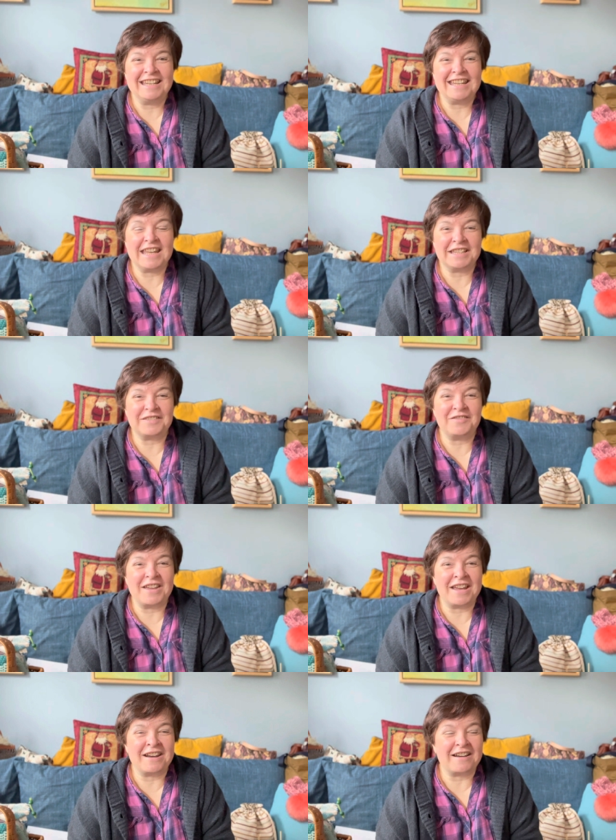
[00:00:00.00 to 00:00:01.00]
yes,
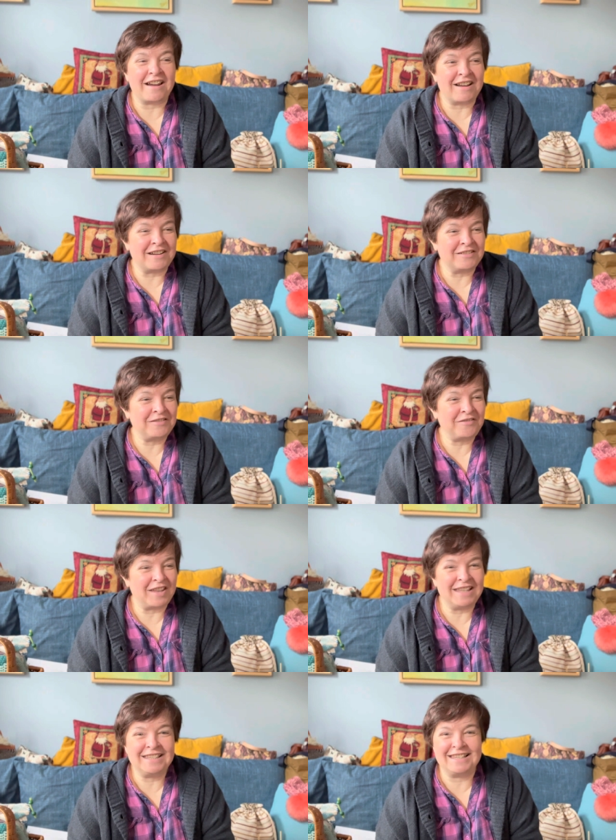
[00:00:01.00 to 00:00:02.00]
there are
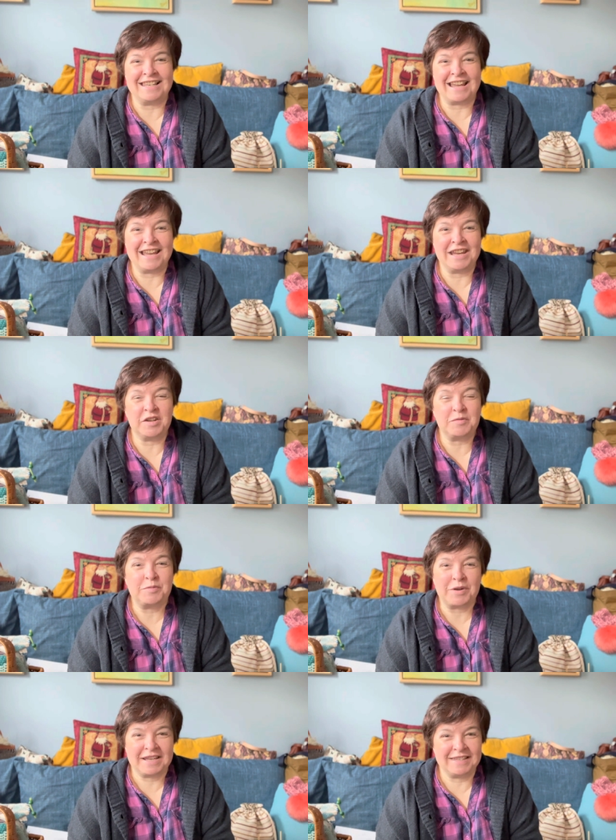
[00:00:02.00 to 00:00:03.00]
things like
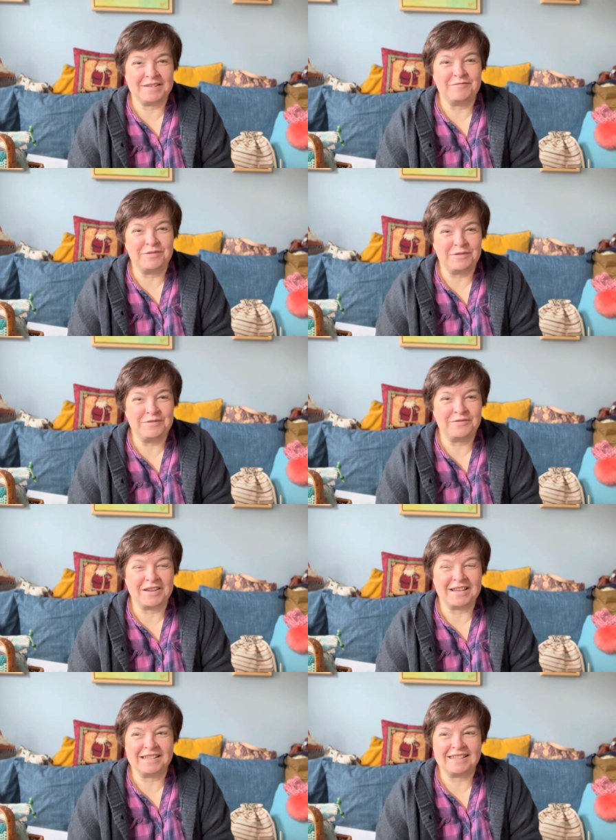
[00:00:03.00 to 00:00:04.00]
breast
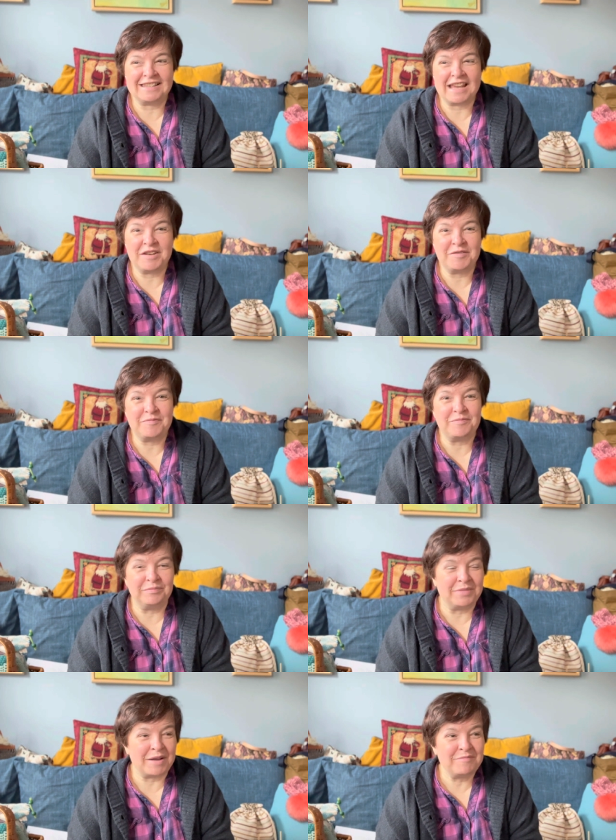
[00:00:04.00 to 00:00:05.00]
improvers and
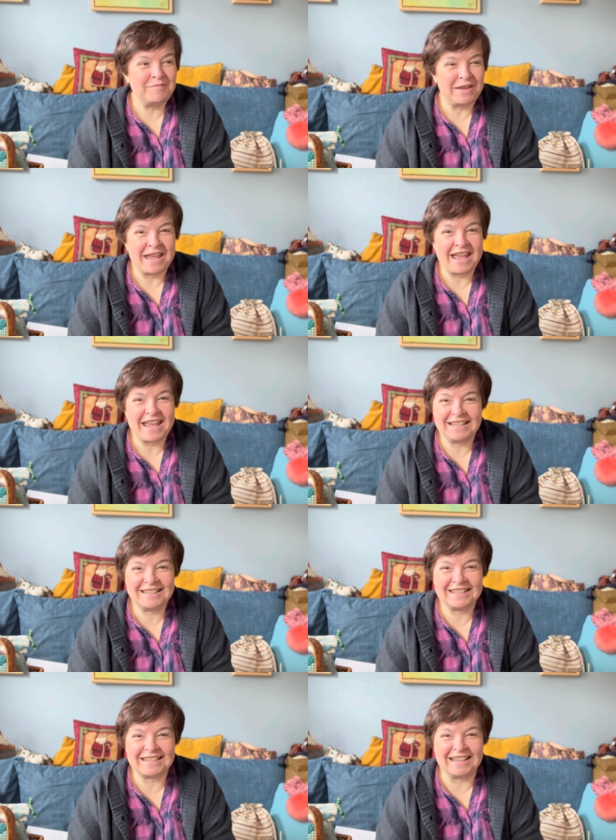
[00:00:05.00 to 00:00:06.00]
bum
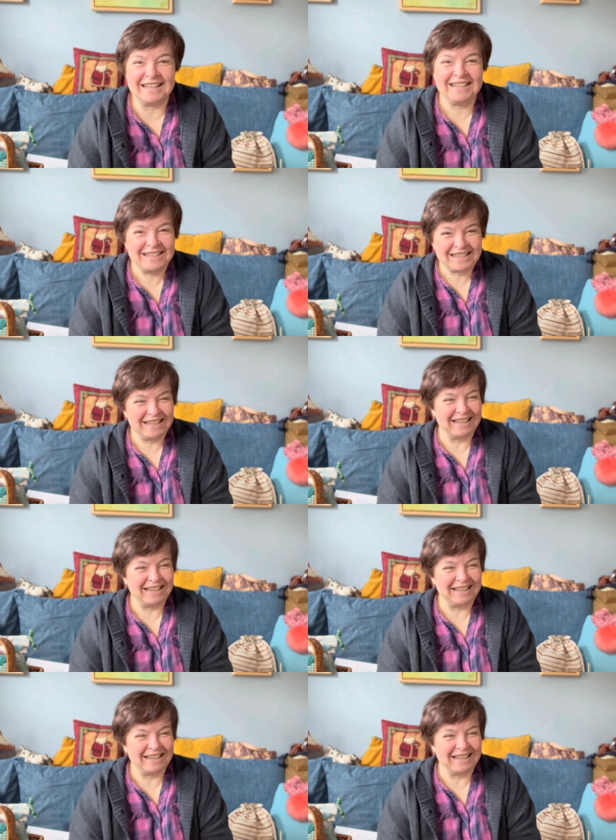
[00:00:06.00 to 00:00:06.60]
pads, and